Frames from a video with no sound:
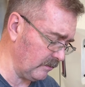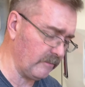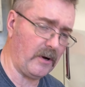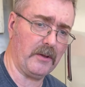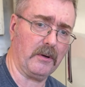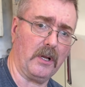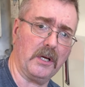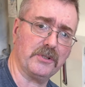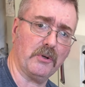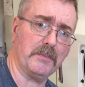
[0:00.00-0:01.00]
father-in-law
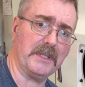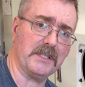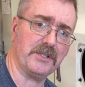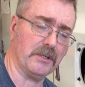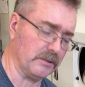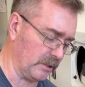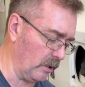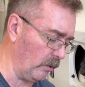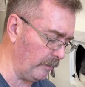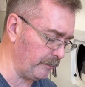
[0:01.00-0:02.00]
showed me this years
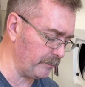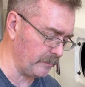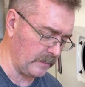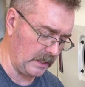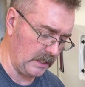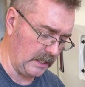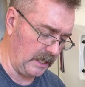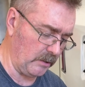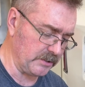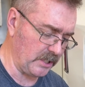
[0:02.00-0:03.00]
ago, and
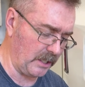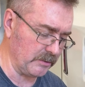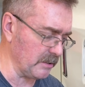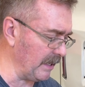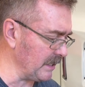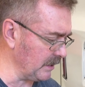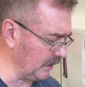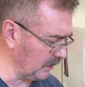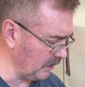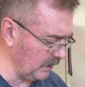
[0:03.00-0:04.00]
I always thought it was
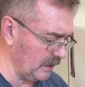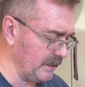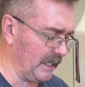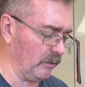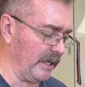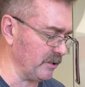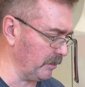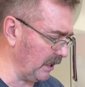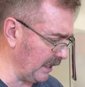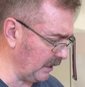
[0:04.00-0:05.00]
amazing. Take a razor
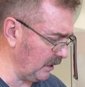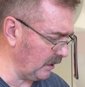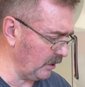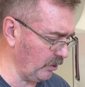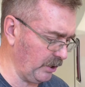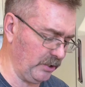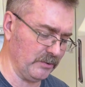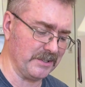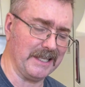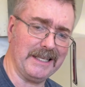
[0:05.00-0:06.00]
blade. You can
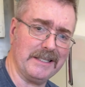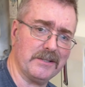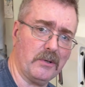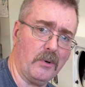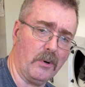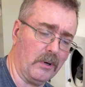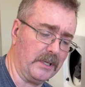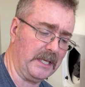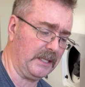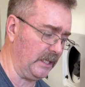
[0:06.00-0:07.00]
use these, or
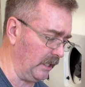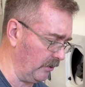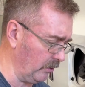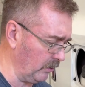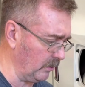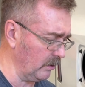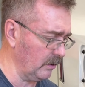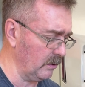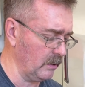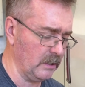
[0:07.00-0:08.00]
you get the other
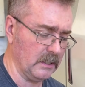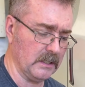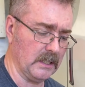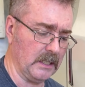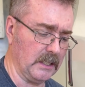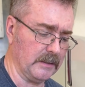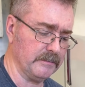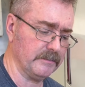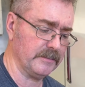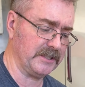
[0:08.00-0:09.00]

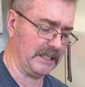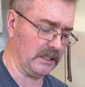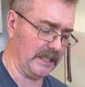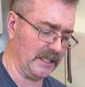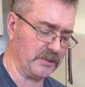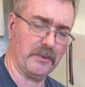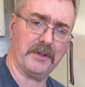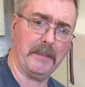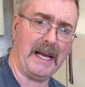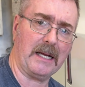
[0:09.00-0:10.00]
single edge with
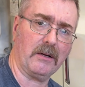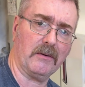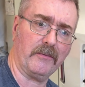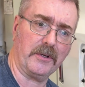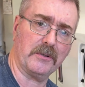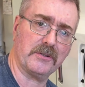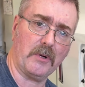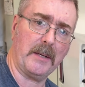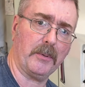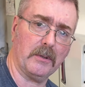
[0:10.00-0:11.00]
the backer for your
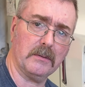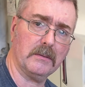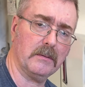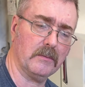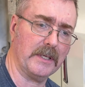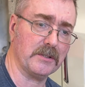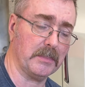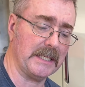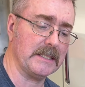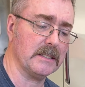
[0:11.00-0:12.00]
scraper razor
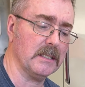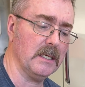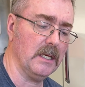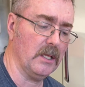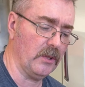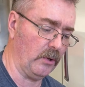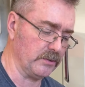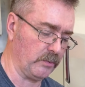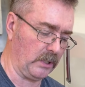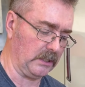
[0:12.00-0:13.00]
blades.
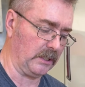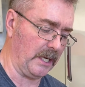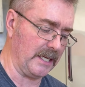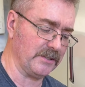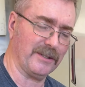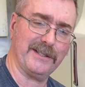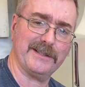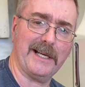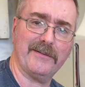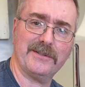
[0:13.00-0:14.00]
Those work a little nicer because
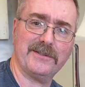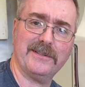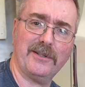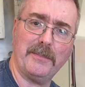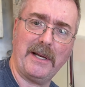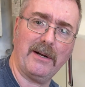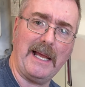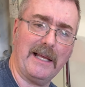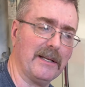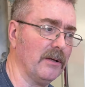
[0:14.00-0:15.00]
they have just a little better
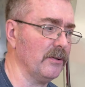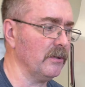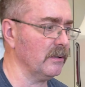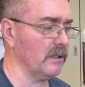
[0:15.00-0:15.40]
handhold,